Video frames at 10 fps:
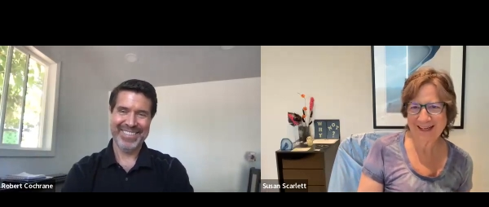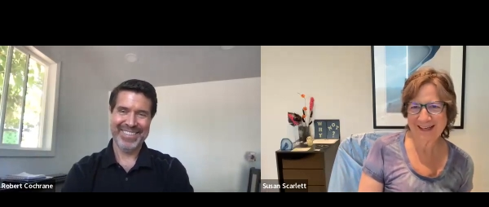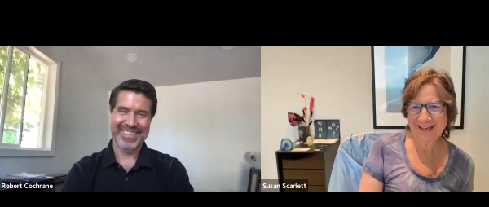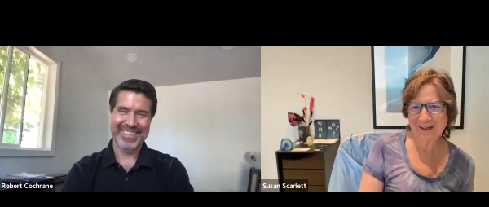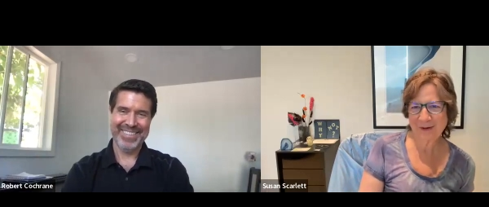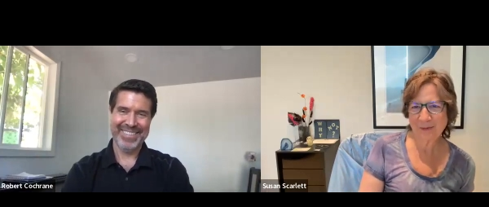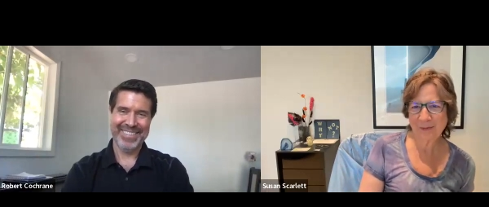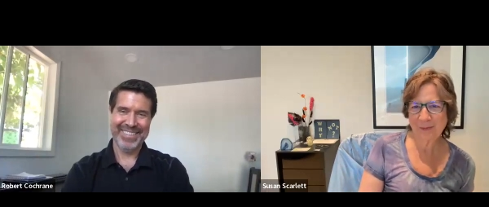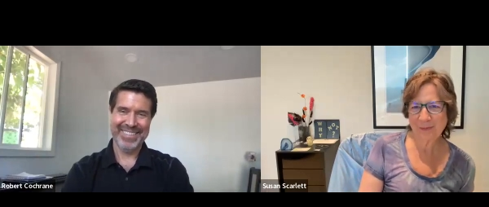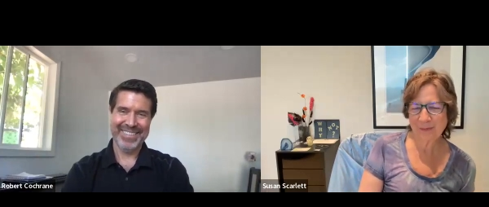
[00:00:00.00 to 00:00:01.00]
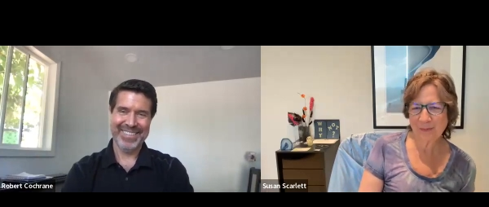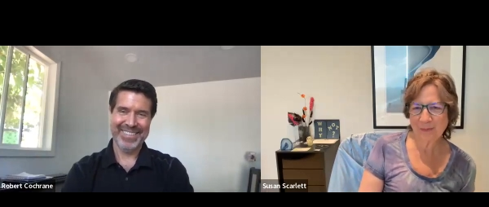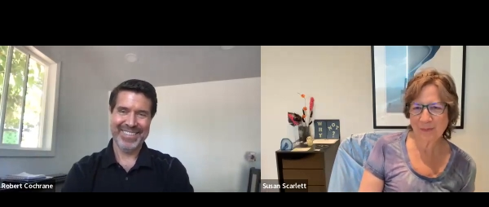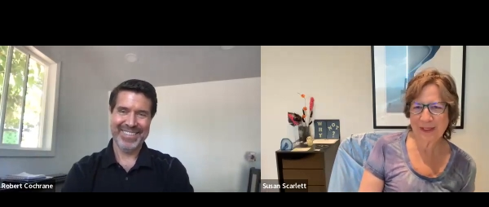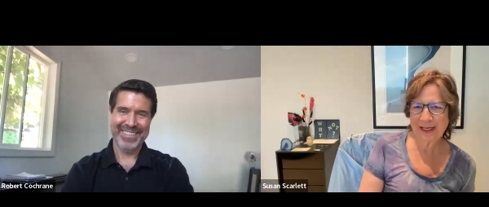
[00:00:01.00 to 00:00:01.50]
Speaker 1: uh,
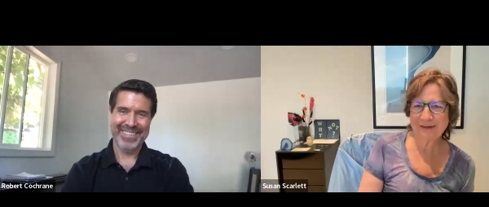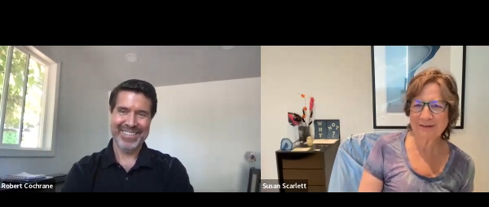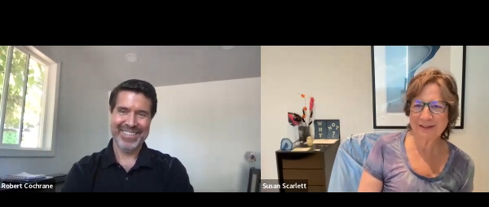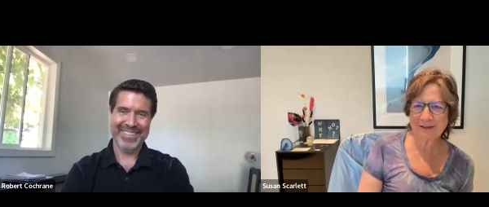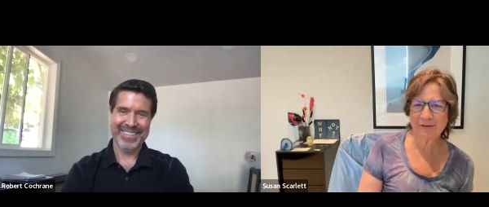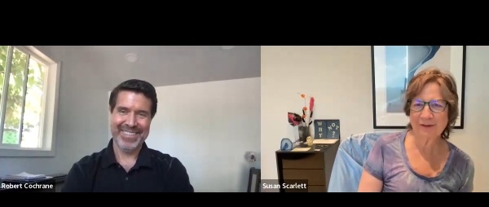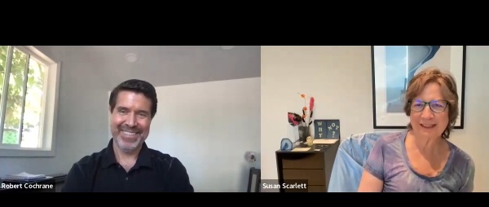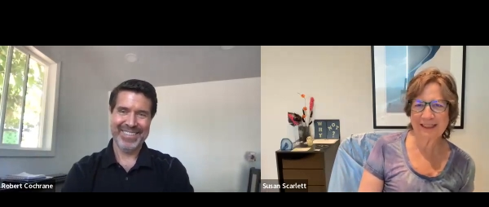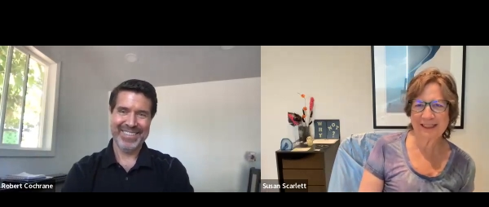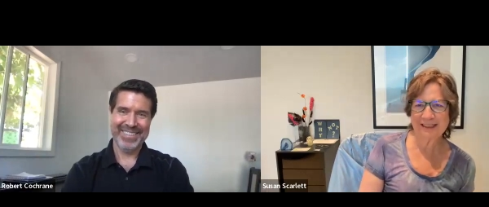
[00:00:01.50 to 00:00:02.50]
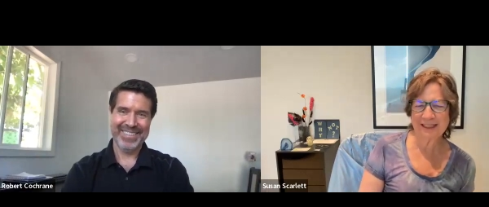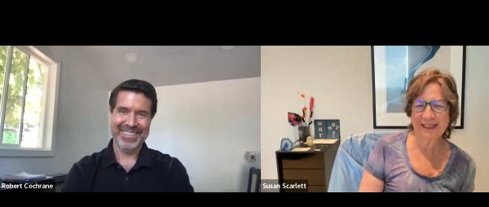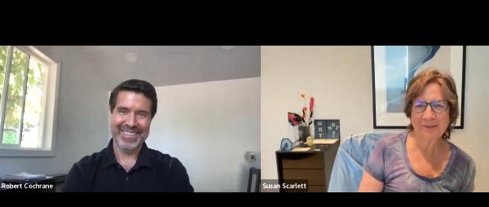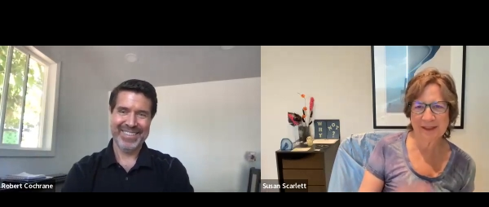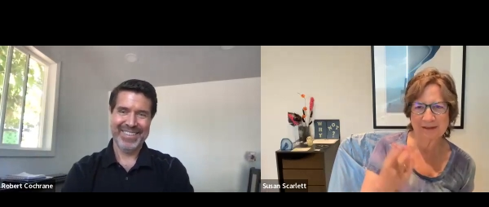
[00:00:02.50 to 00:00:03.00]
we have several needs,
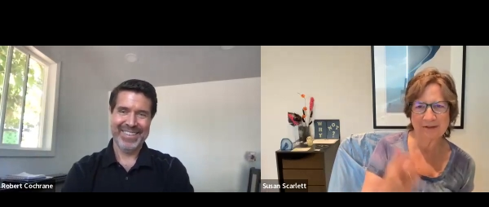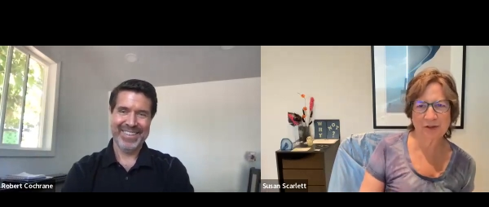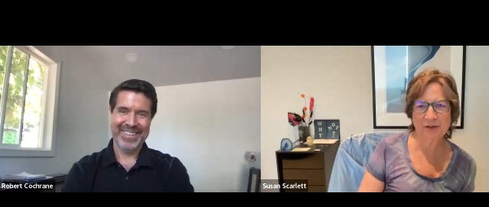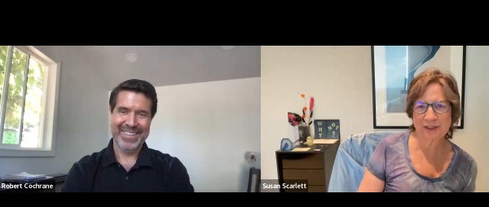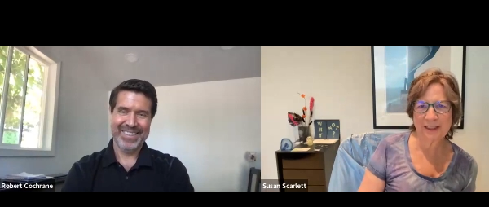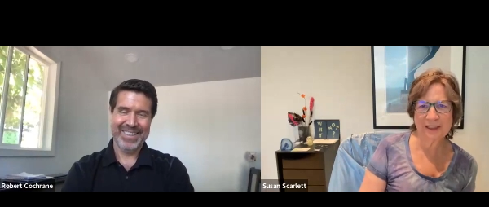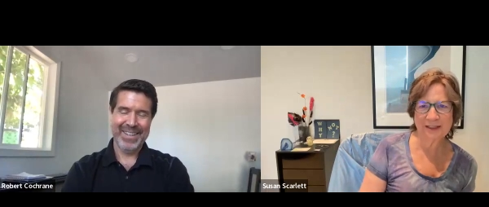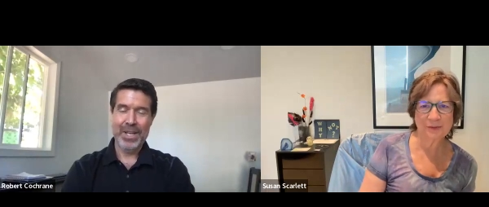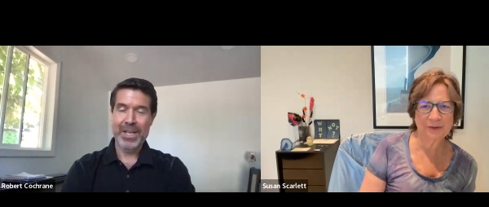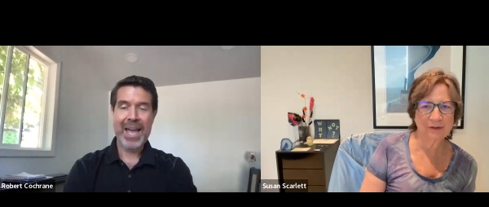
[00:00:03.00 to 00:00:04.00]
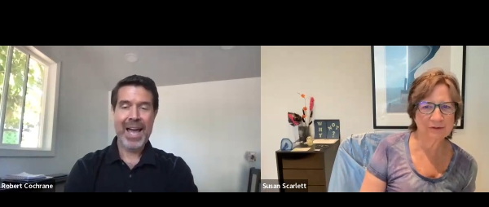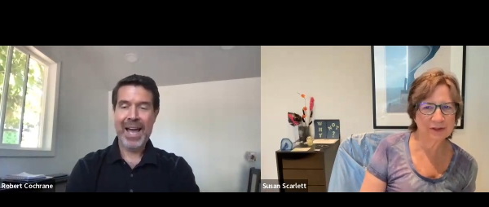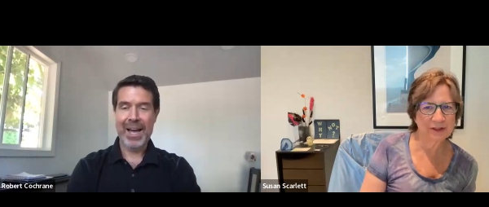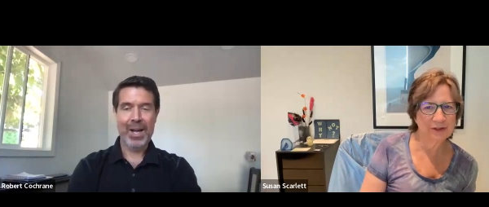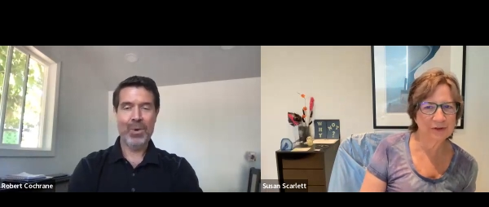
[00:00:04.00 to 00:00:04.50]
and I'm going to turn the next one over
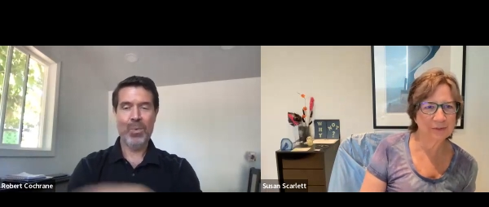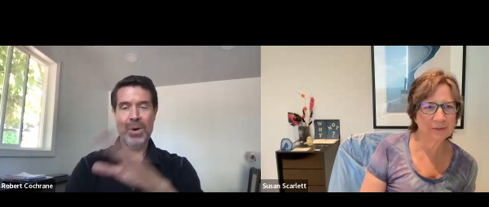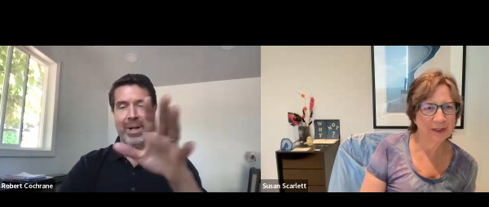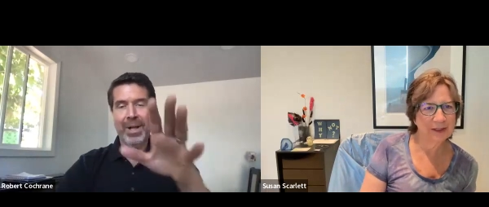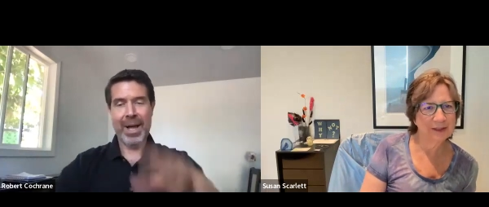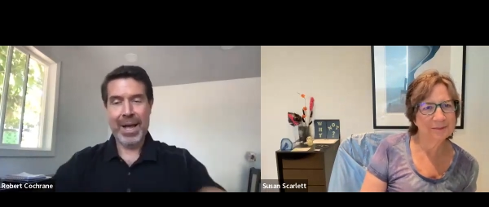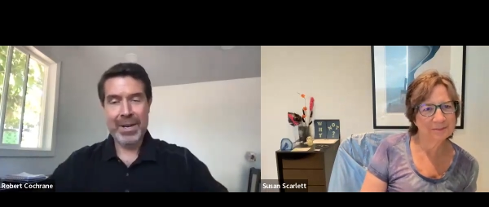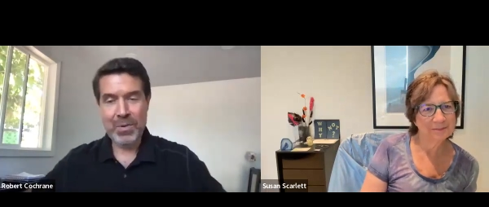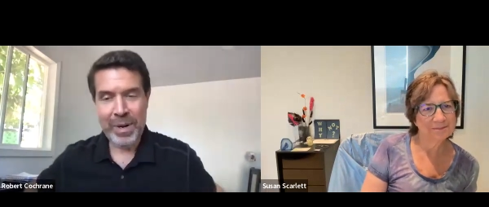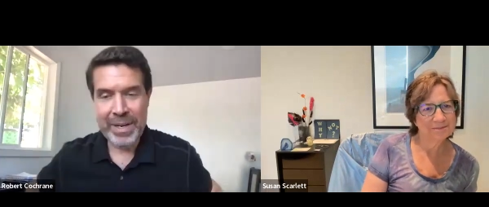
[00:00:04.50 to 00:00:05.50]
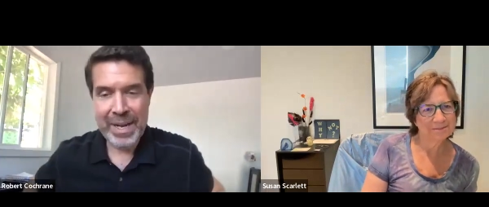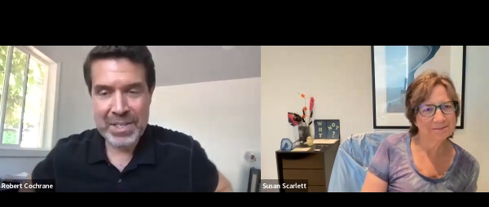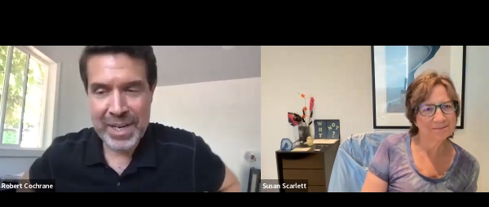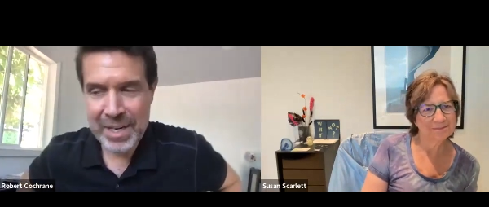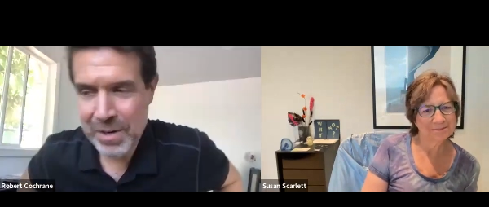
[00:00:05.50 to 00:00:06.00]
yeah. to you.
Speaker 2: I just want to
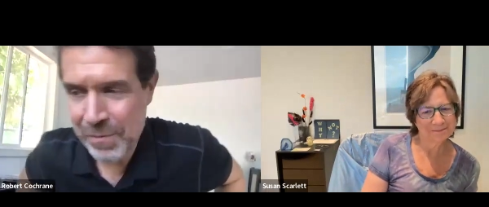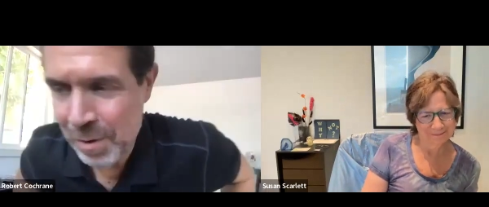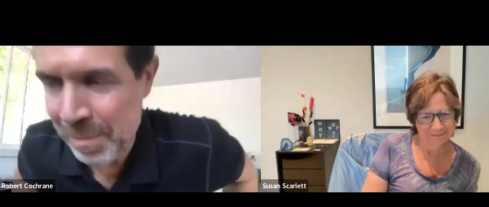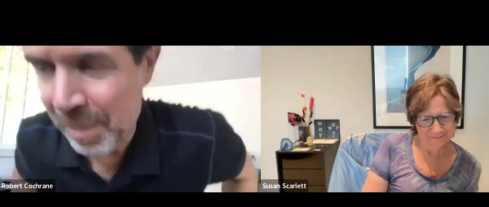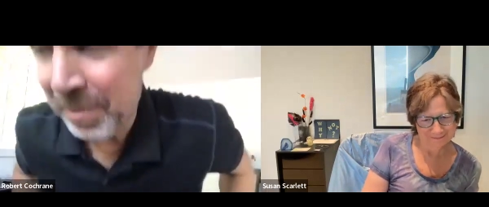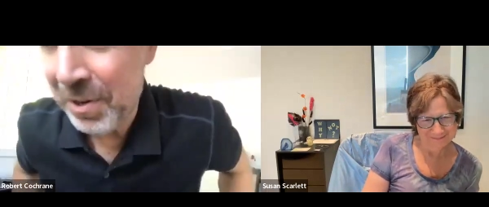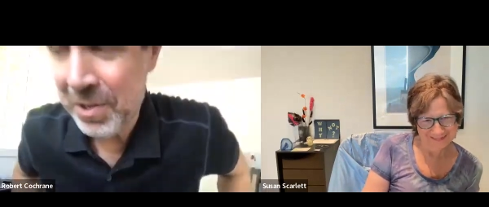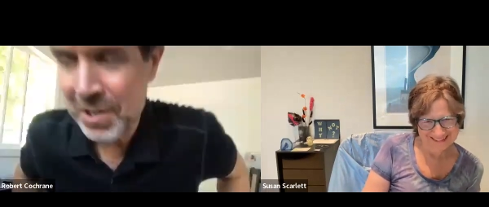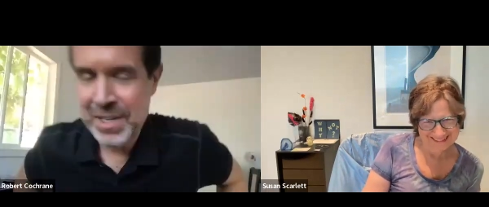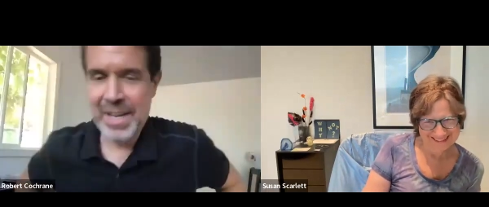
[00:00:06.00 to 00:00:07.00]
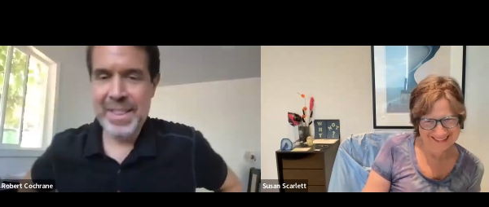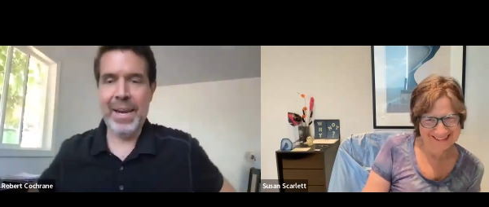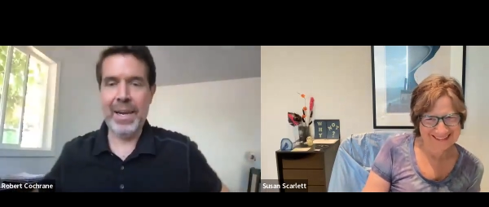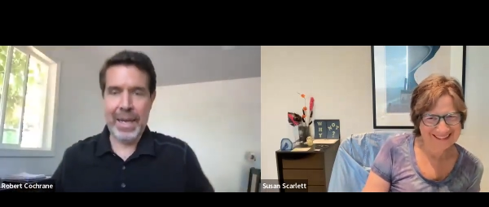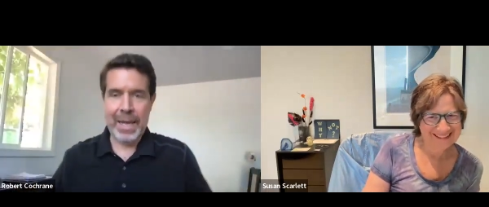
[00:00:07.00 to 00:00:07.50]
yes and you for a moment just to say
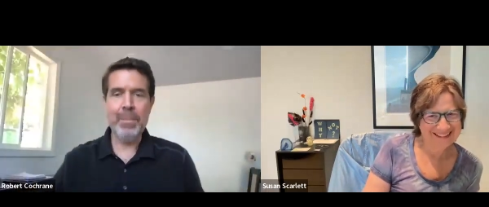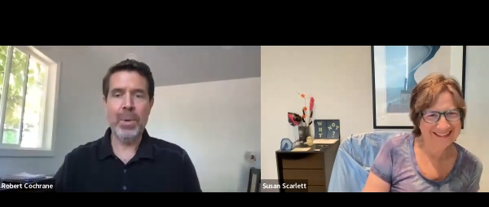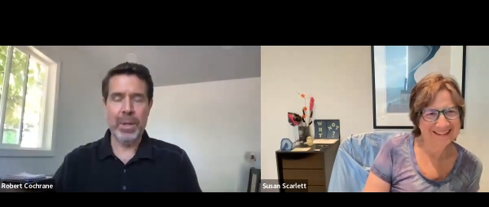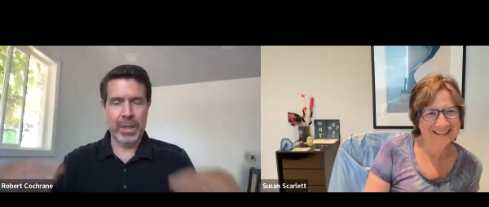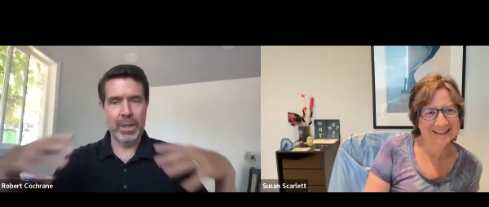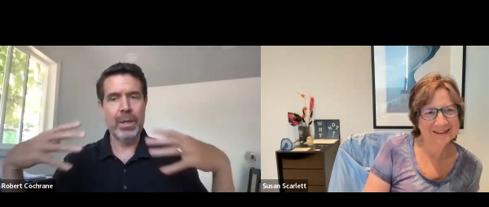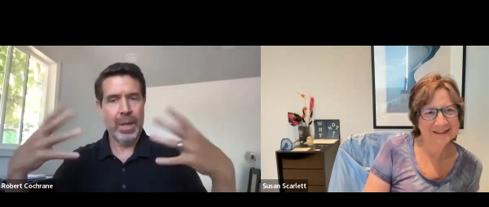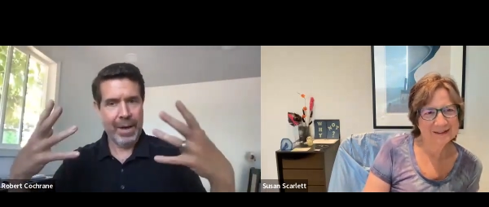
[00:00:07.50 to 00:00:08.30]
that labeling